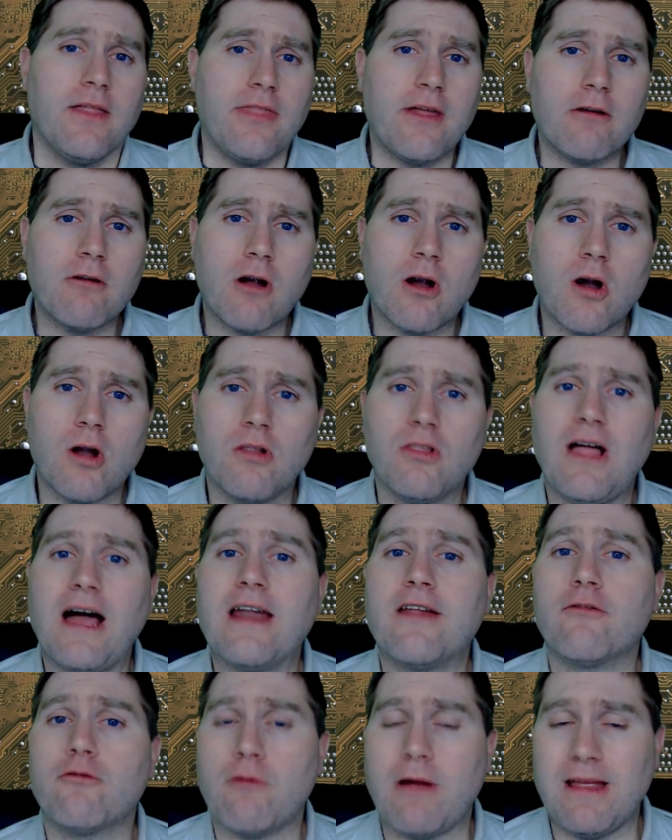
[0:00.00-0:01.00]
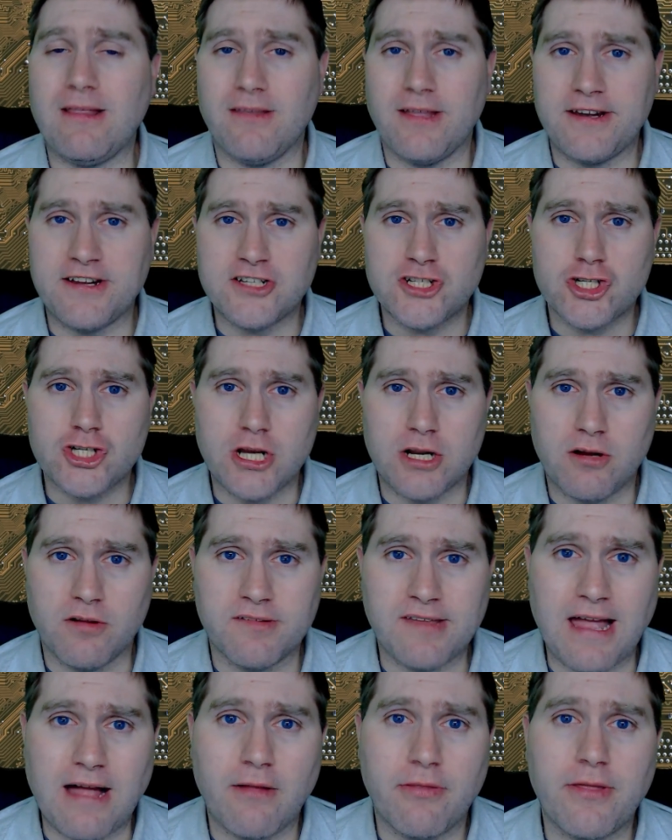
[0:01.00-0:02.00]
There are a lot of great Linux
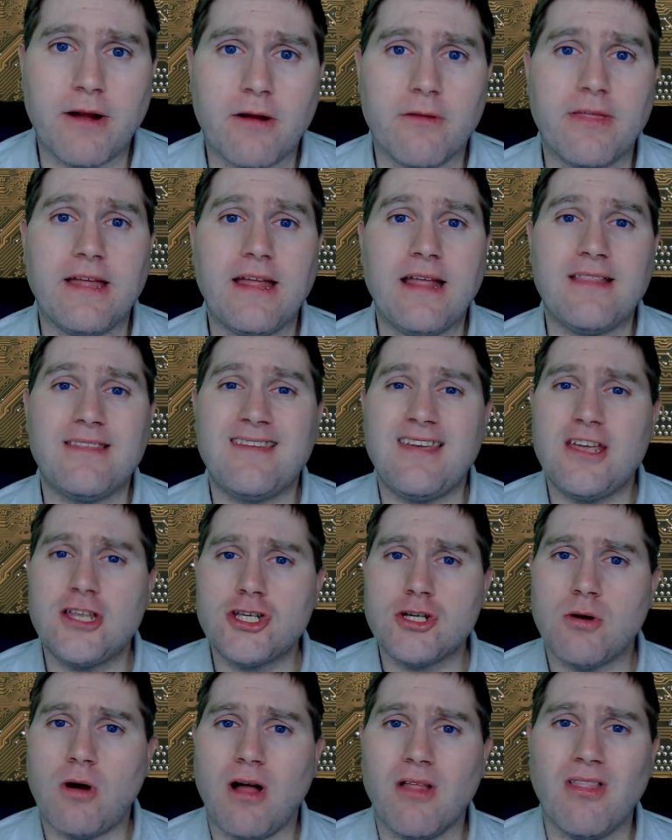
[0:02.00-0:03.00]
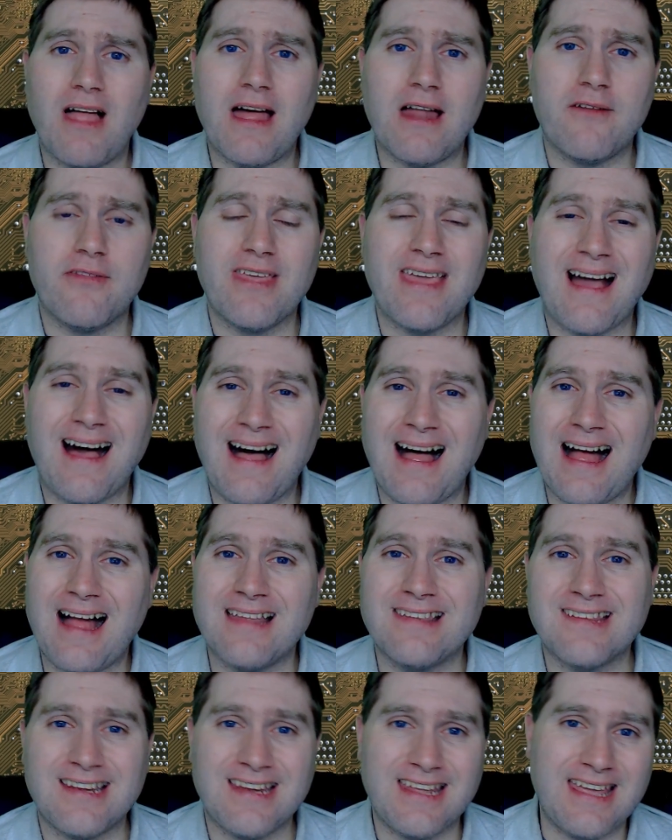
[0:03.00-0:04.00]
channels out there that teach you a lot of the
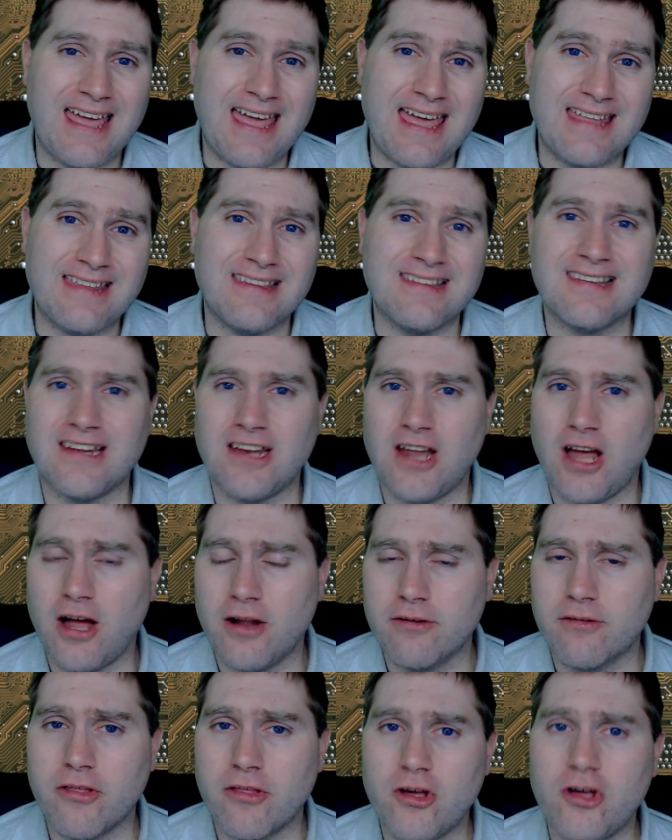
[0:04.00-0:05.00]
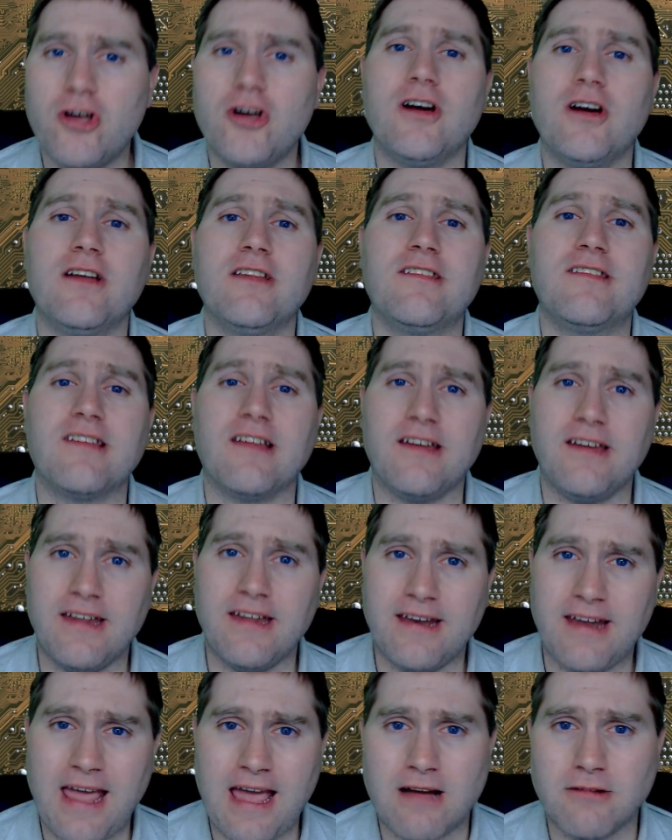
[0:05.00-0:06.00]
odds and ends and under the hoods and,
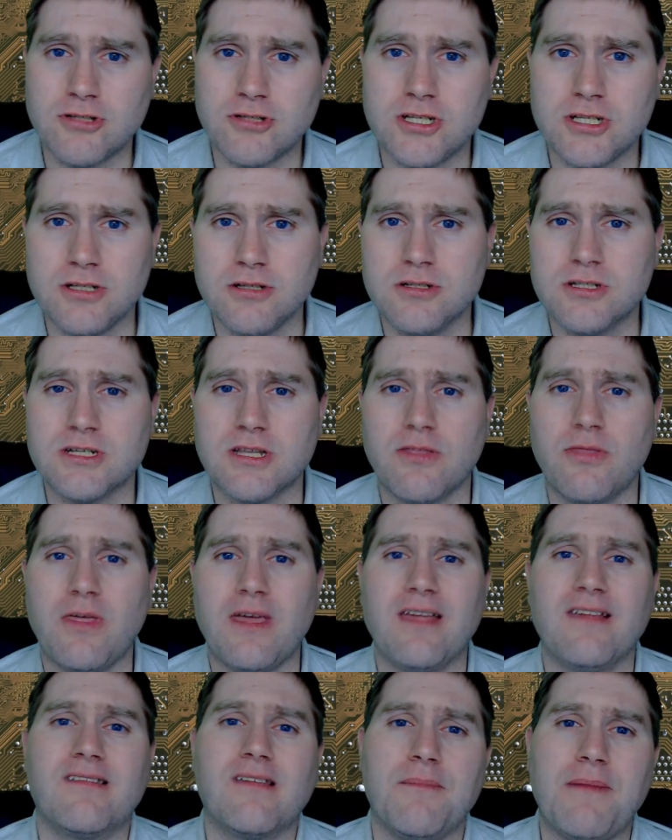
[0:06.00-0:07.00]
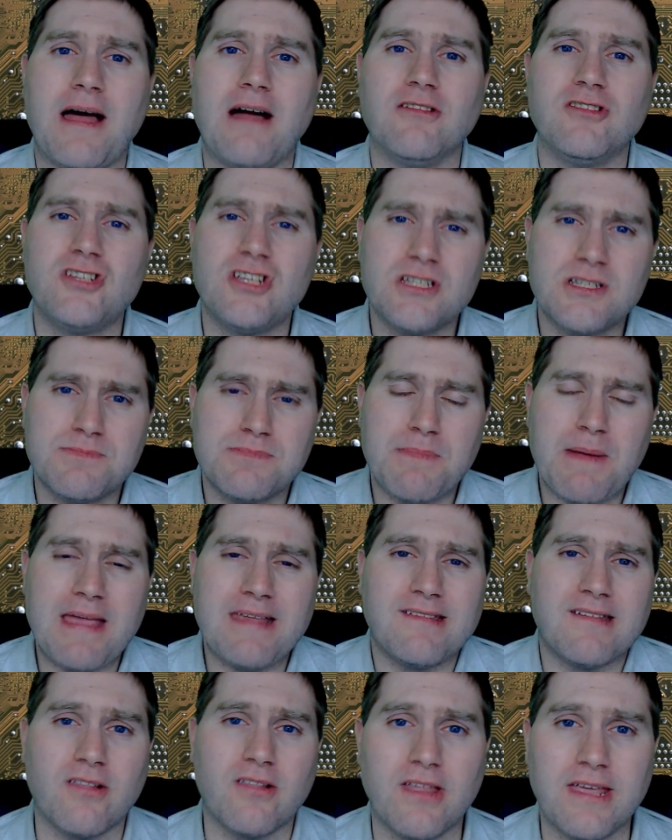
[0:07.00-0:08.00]
and how-tos and things about just
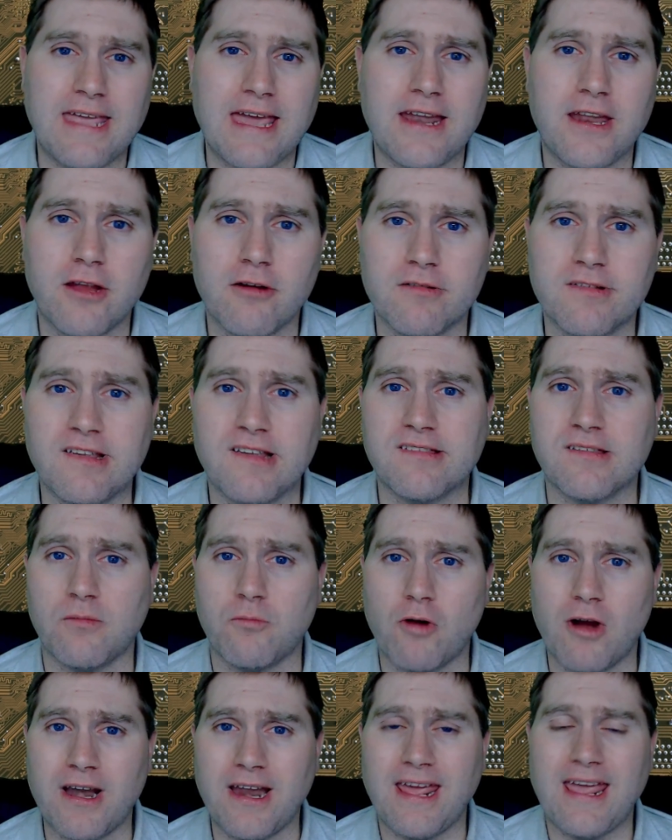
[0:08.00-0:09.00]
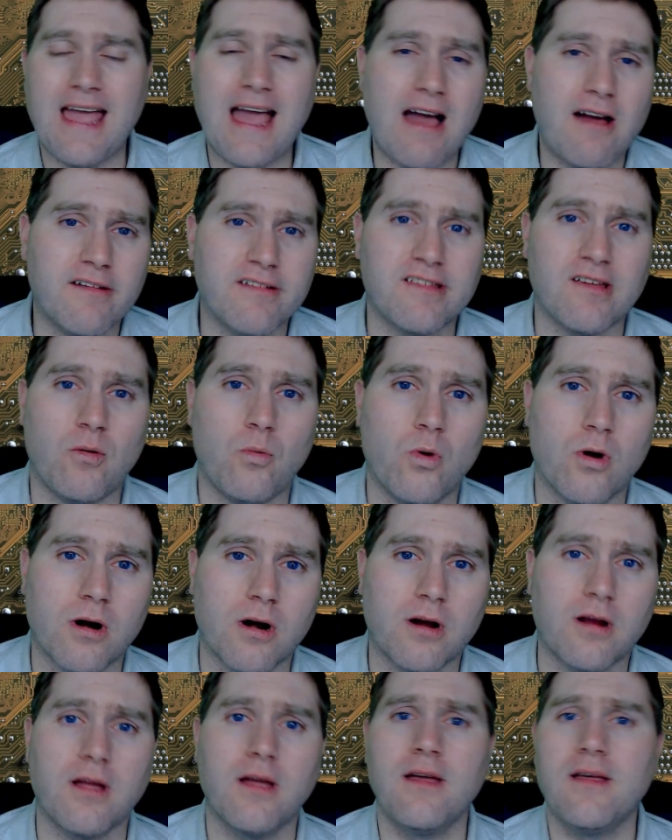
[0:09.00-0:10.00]
basically getting your system running, how does it
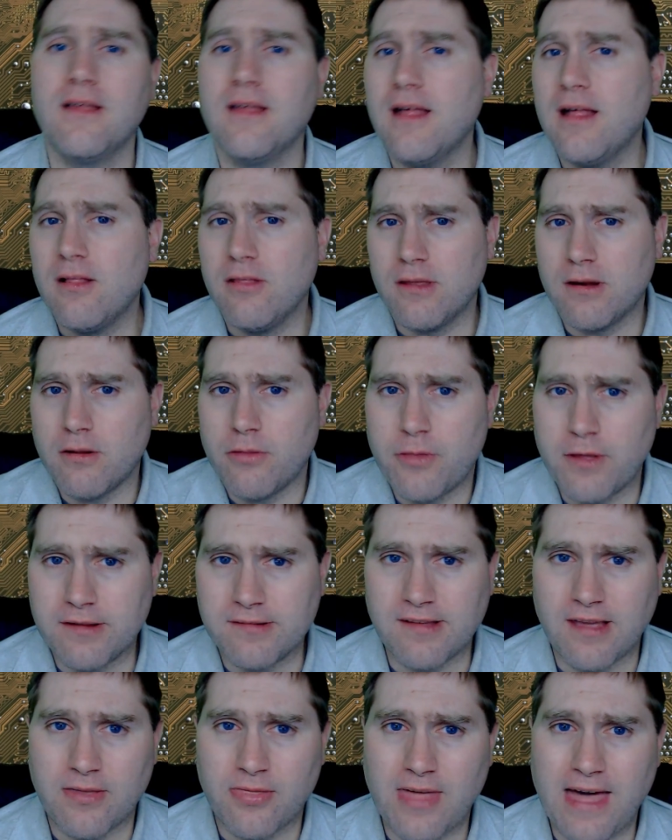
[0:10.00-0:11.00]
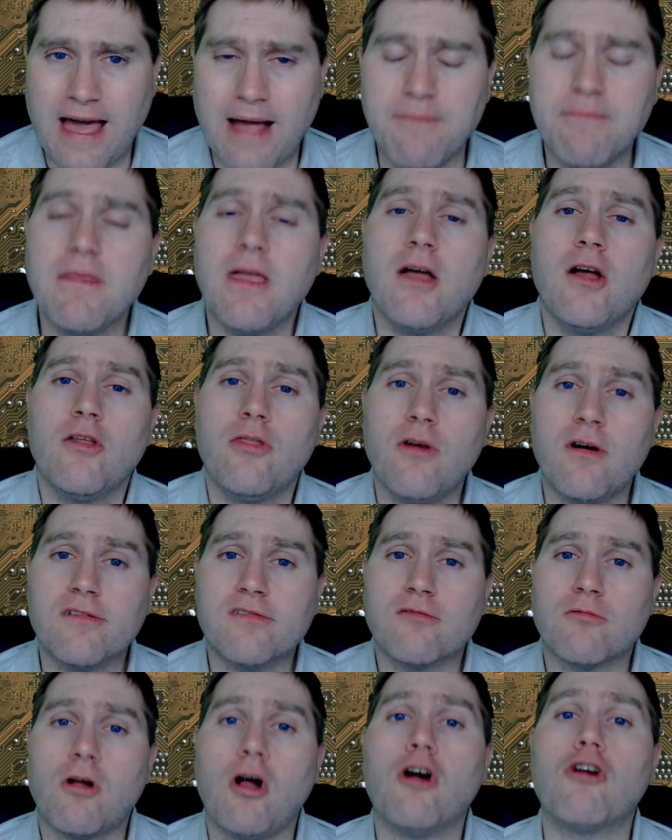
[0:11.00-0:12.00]
work, little things like that.
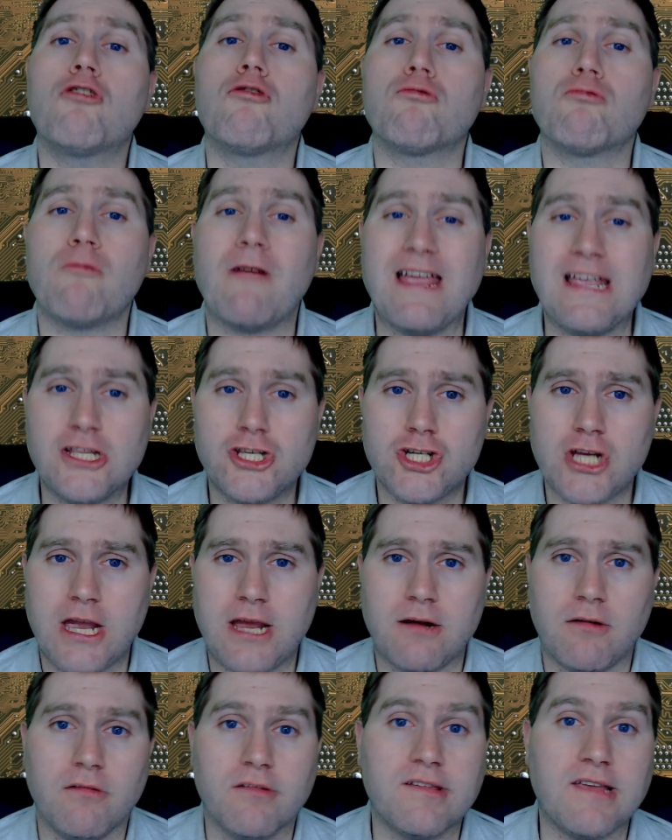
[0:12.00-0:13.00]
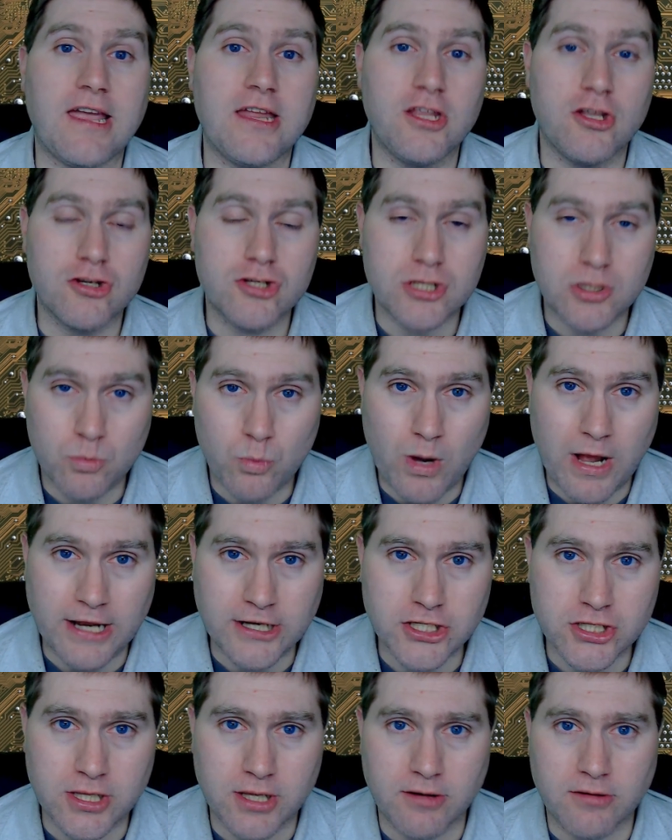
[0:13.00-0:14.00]
Those are all great channels and you should
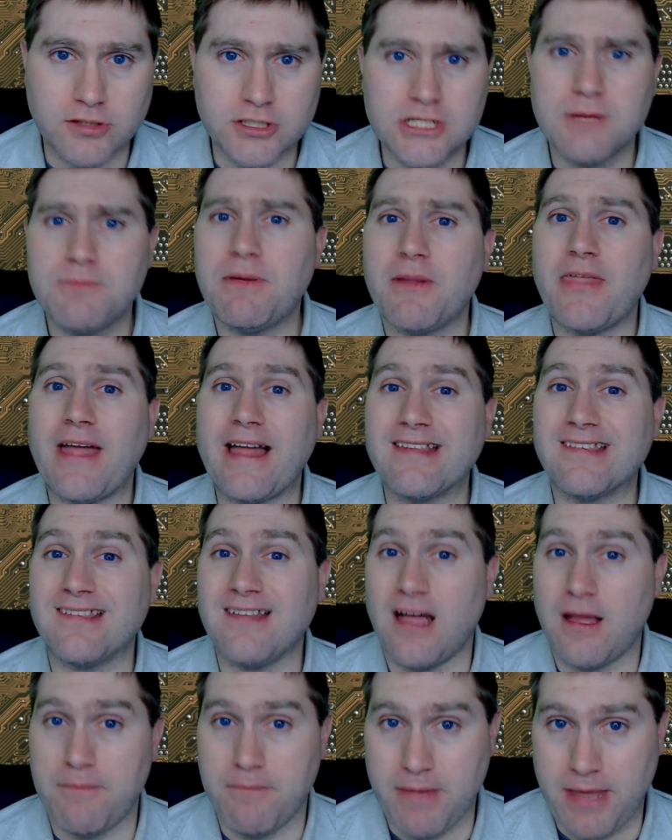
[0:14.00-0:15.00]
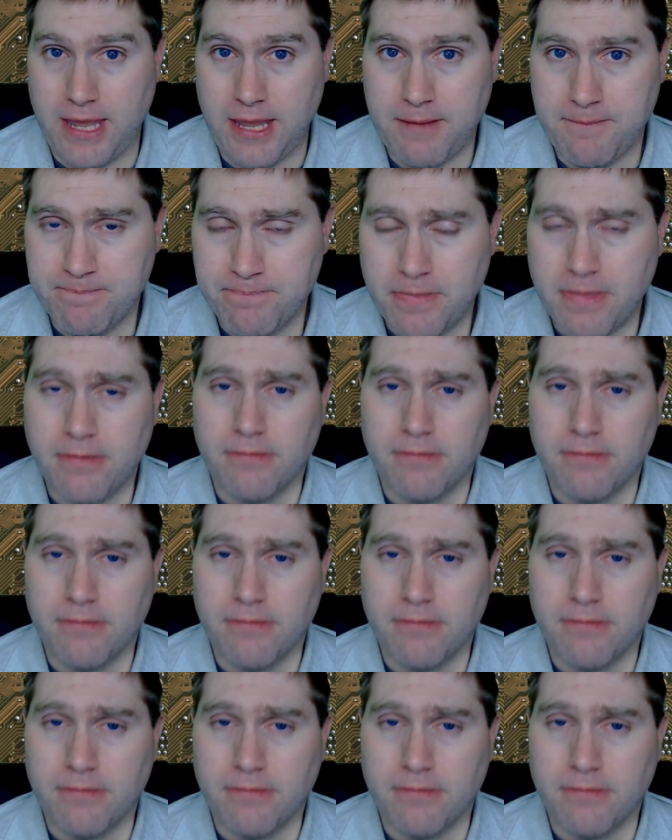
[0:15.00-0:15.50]
watch those, but that's not me.